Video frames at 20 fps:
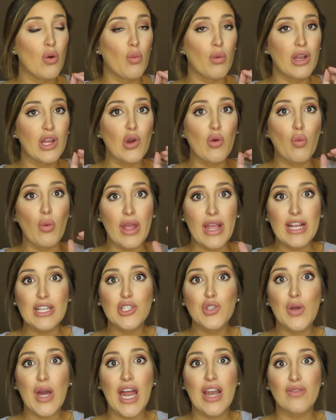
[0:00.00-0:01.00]
When it
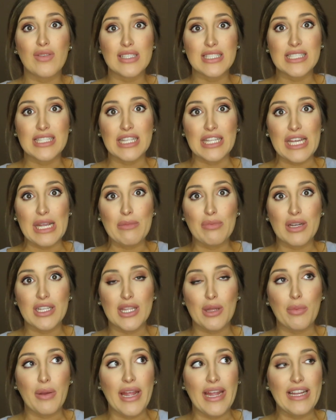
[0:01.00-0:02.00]
wakes you out of a sleep,
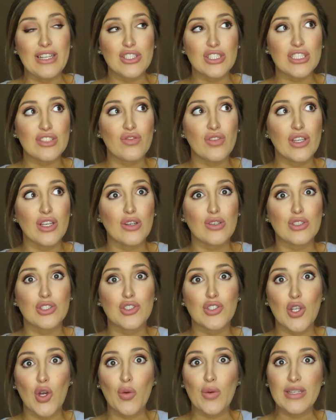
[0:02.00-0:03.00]
like the pain just feels
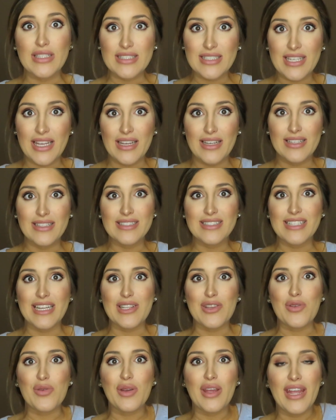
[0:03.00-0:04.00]
so intense
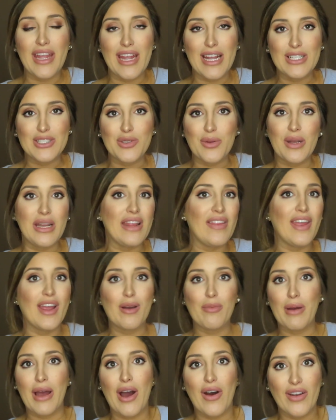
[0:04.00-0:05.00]
and you can't do anything
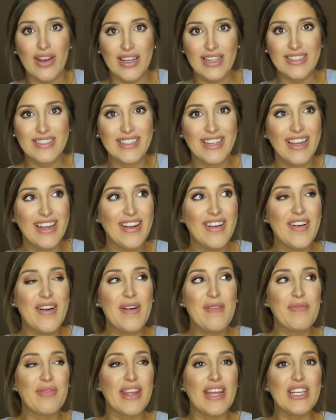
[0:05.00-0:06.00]
about it.
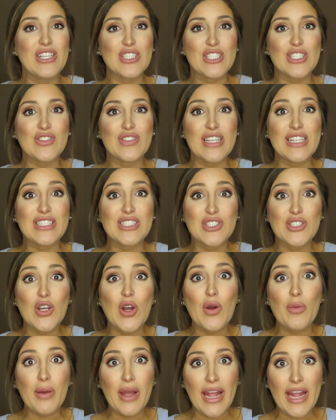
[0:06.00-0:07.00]
It's
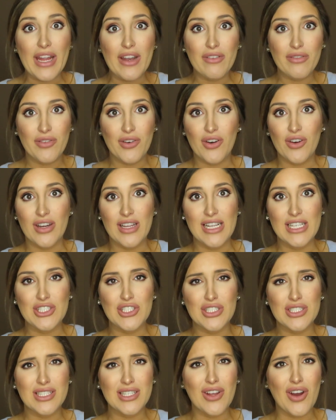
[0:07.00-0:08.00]
so painful, and
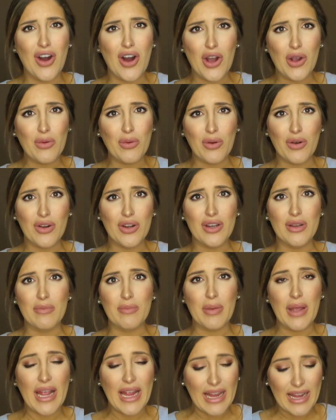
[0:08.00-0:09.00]
it's just an
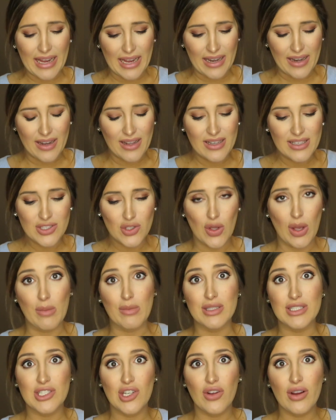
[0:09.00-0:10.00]
awkward pain. So
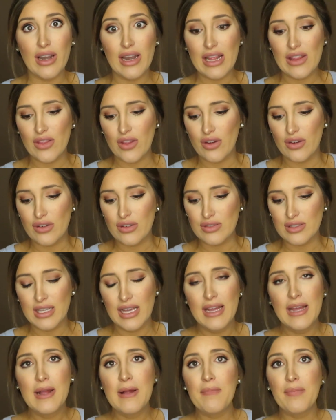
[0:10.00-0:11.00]
I'm still getting those,
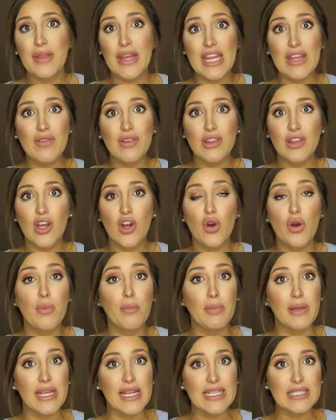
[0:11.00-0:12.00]
even though
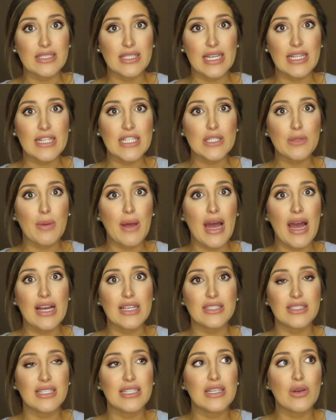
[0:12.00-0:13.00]
being sick this
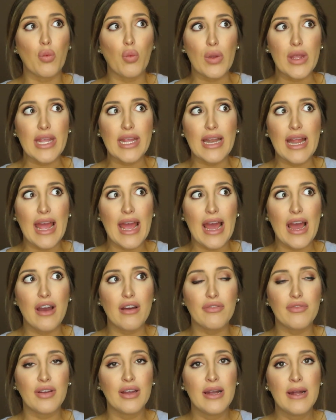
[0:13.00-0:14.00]
past week and a
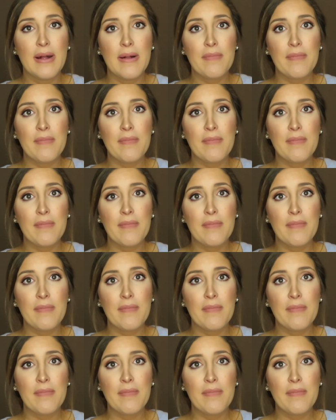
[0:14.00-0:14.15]
half,